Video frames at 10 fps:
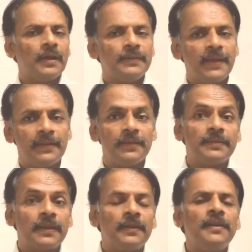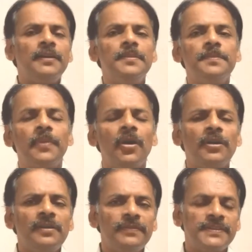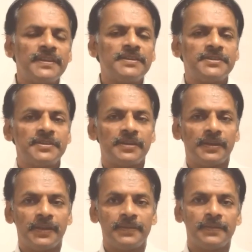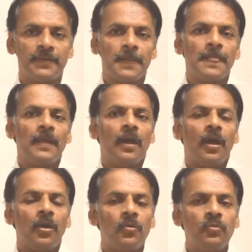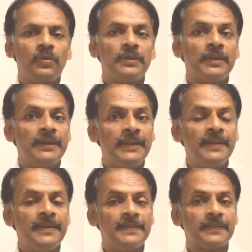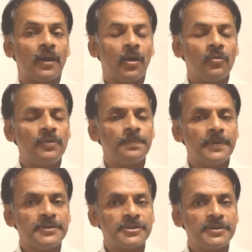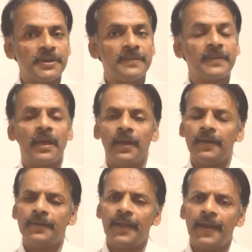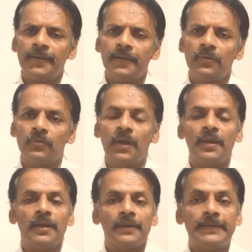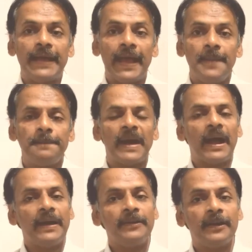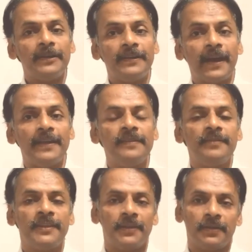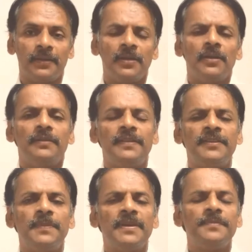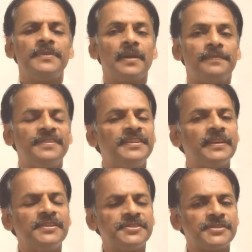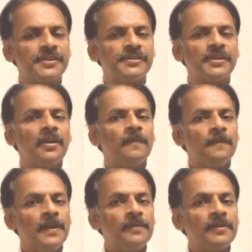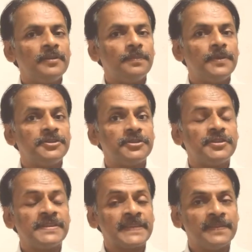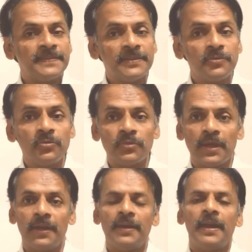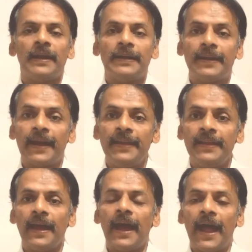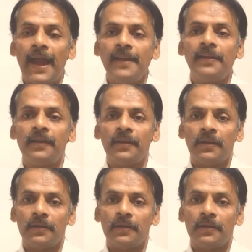Then third important physical general is how he is, how the patient is reacting to the damp and dry weather. This becomes a physical generals whenever the patient is sensitive to the dry and